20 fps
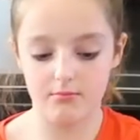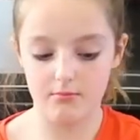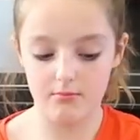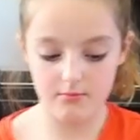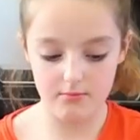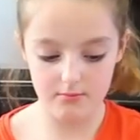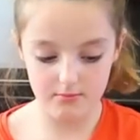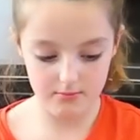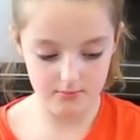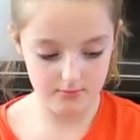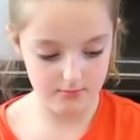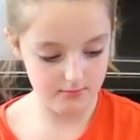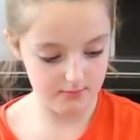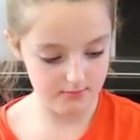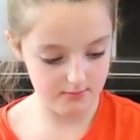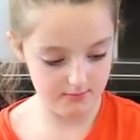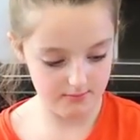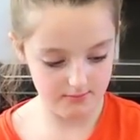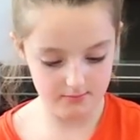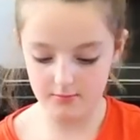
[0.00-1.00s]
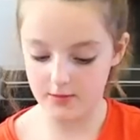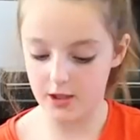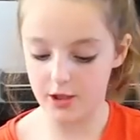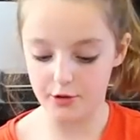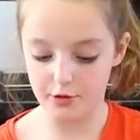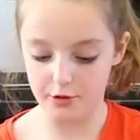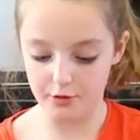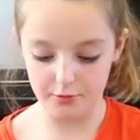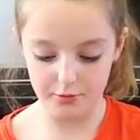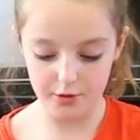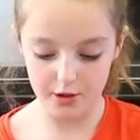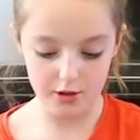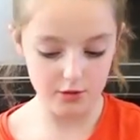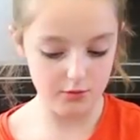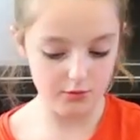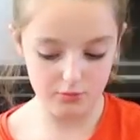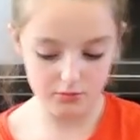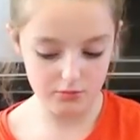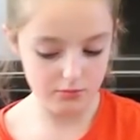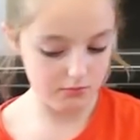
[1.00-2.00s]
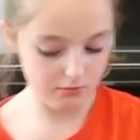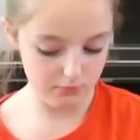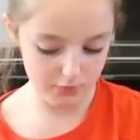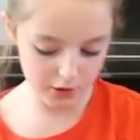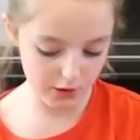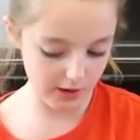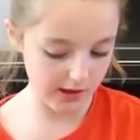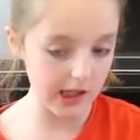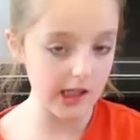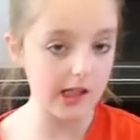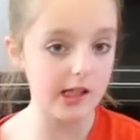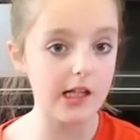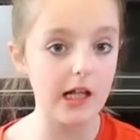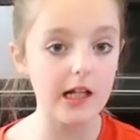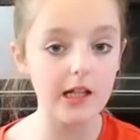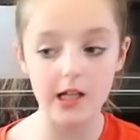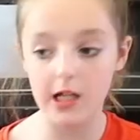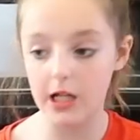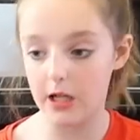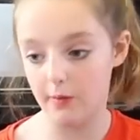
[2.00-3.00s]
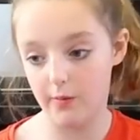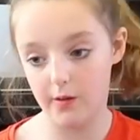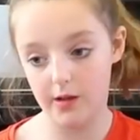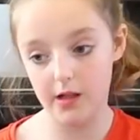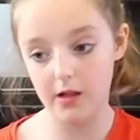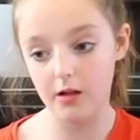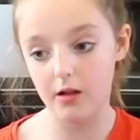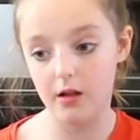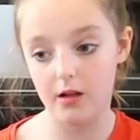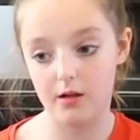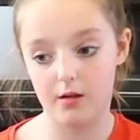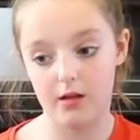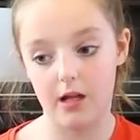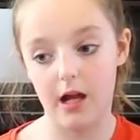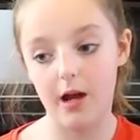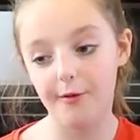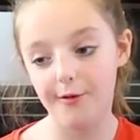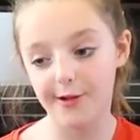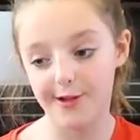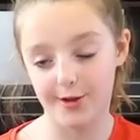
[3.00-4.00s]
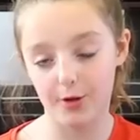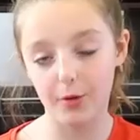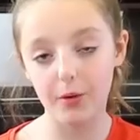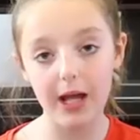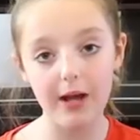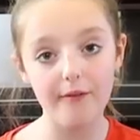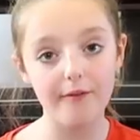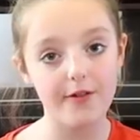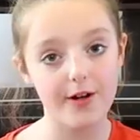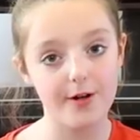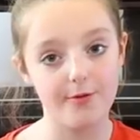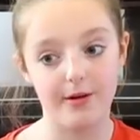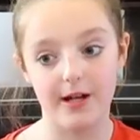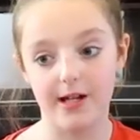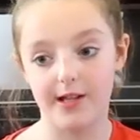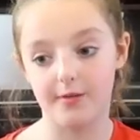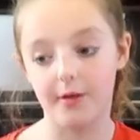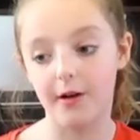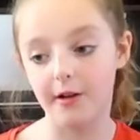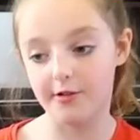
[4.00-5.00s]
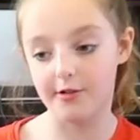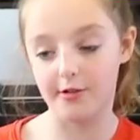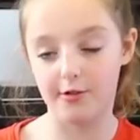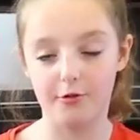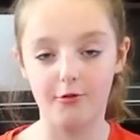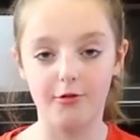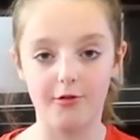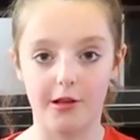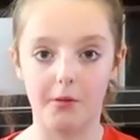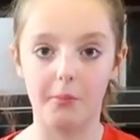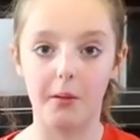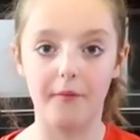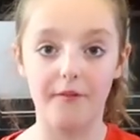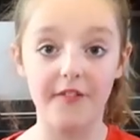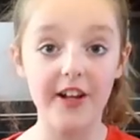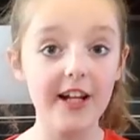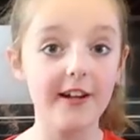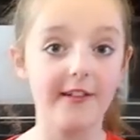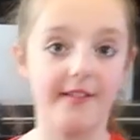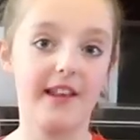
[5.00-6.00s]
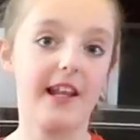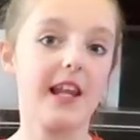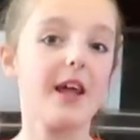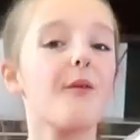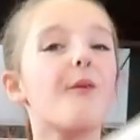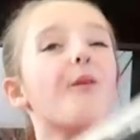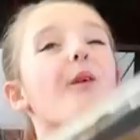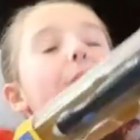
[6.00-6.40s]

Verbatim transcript: get that? I don't know. because they said that it was out was stuck everywhere, so I was just crossing my fingers and it